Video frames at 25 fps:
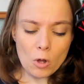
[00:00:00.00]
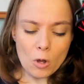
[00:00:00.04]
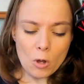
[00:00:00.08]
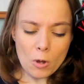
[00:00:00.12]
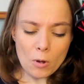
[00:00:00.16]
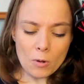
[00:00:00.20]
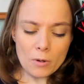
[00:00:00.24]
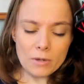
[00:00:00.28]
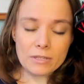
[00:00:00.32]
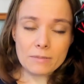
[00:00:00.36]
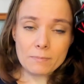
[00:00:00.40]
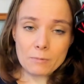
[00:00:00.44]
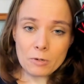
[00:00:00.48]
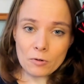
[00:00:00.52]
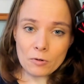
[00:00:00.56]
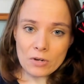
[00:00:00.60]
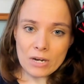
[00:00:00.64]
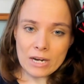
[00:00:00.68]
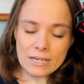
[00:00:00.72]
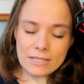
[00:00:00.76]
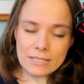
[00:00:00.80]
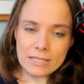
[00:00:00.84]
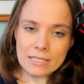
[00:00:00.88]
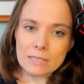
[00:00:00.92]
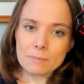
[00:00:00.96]
it
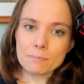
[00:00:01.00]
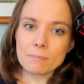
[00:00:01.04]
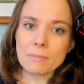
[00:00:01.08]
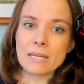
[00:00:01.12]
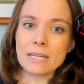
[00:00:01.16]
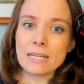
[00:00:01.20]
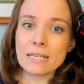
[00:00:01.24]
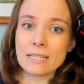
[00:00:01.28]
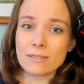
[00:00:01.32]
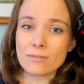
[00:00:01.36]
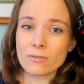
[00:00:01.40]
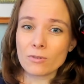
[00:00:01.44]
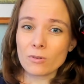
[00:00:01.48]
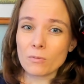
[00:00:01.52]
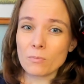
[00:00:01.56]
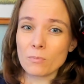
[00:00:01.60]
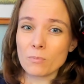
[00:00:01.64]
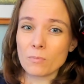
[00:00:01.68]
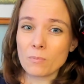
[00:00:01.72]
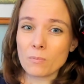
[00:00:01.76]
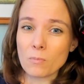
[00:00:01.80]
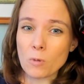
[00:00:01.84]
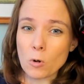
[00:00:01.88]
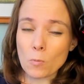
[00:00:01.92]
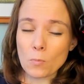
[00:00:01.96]
creates this peaceful
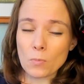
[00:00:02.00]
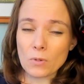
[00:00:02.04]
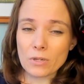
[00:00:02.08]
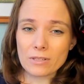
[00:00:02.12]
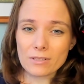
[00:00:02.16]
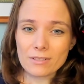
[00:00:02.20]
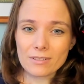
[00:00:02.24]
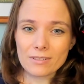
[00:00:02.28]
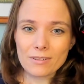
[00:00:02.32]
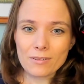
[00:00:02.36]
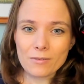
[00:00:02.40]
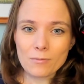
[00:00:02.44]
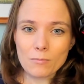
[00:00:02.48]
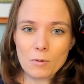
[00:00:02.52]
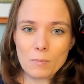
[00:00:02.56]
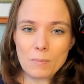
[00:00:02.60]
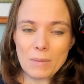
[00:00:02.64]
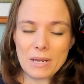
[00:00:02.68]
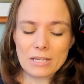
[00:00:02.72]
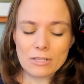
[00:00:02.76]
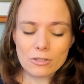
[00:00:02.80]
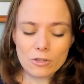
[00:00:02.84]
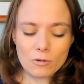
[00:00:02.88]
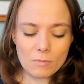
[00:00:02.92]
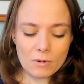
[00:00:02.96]

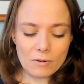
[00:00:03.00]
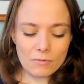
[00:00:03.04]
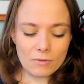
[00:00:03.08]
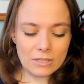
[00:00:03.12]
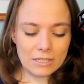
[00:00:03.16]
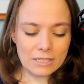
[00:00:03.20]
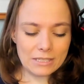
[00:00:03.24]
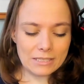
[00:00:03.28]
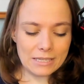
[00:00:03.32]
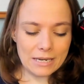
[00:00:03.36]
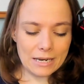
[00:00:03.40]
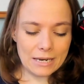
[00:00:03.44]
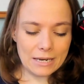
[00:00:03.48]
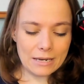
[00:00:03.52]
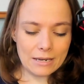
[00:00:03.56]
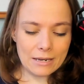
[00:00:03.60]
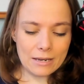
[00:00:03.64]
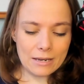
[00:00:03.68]
momentum, I want to say.